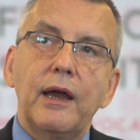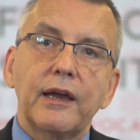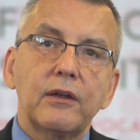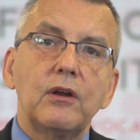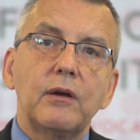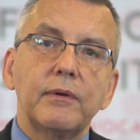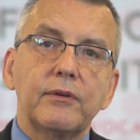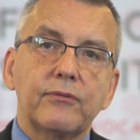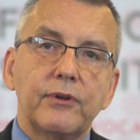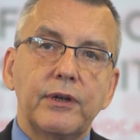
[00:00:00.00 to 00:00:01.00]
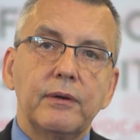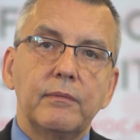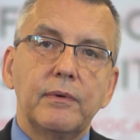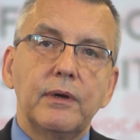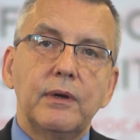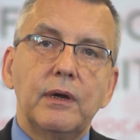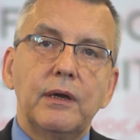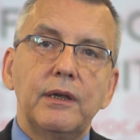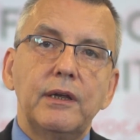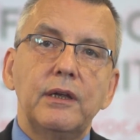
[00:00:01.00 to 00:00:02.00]
economic freedom
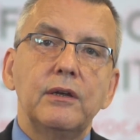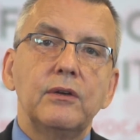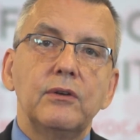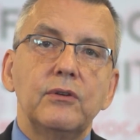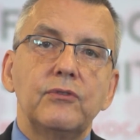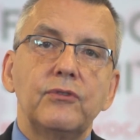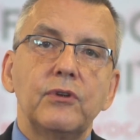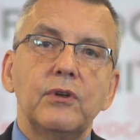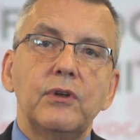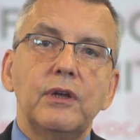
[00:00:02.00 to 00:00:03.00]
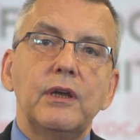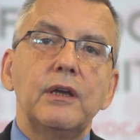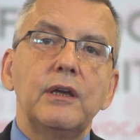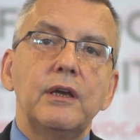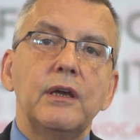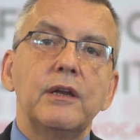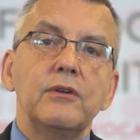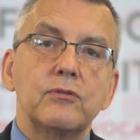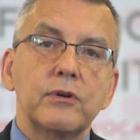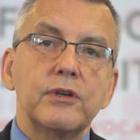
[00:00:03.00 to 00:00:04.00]
is an
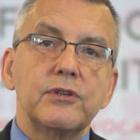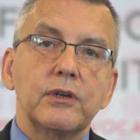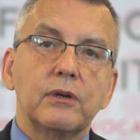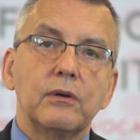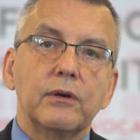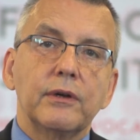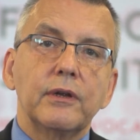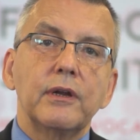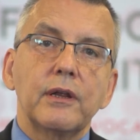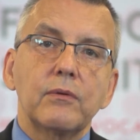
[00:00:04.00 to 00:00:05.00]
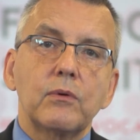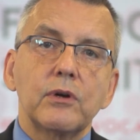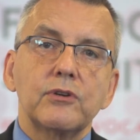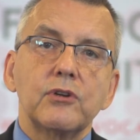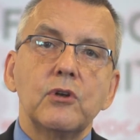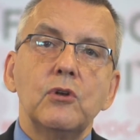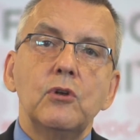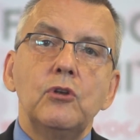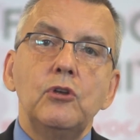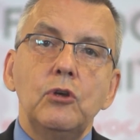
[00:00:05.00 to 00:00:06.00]
intrinsic good. In other words,
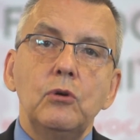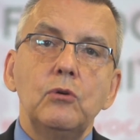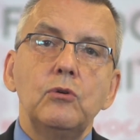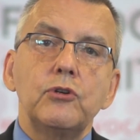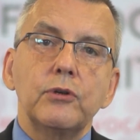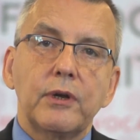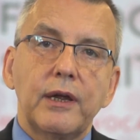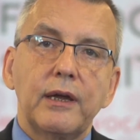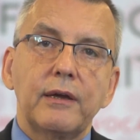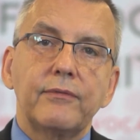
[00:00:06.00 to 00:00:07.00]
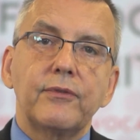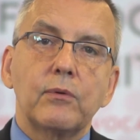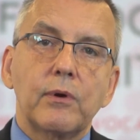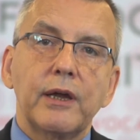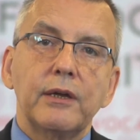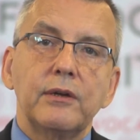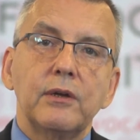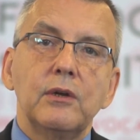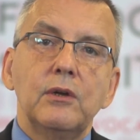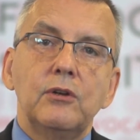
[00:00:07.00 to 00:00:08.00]
you should have the right
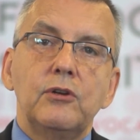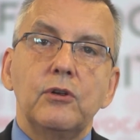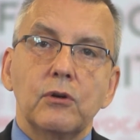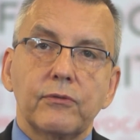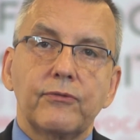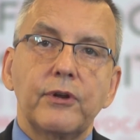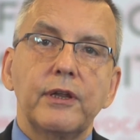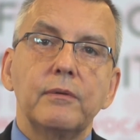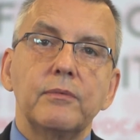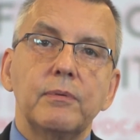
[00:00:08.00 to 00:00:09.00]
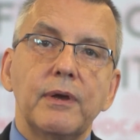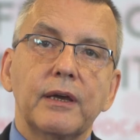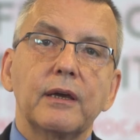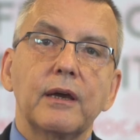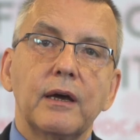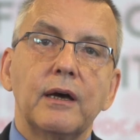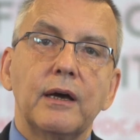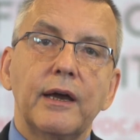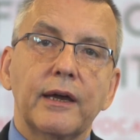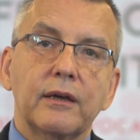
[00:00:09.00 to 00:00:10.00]
to your freedom to make
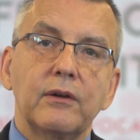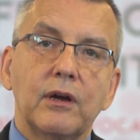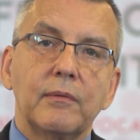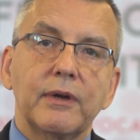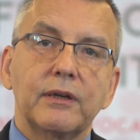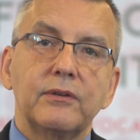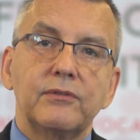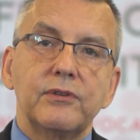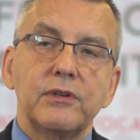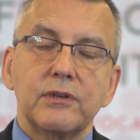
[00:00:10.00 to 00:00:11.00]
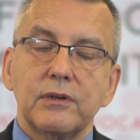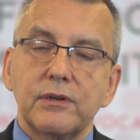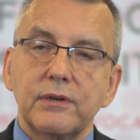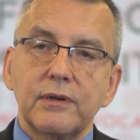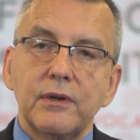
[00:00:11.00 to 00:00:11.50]
economic decisions.